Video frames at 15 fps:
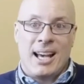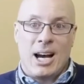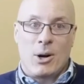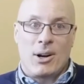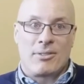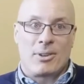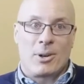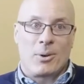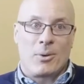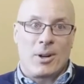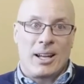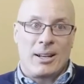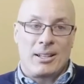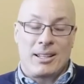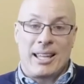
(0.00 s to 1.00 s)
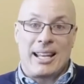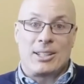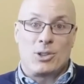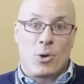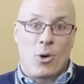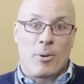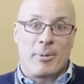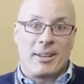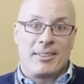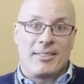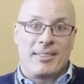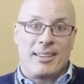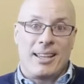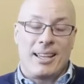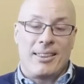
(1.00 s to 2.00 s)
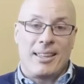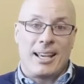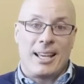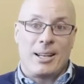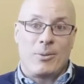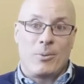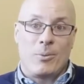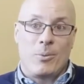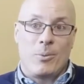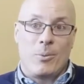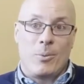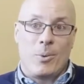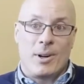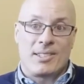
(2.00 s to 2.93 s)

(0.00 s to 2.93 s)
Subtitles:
However, it lay dormant. And then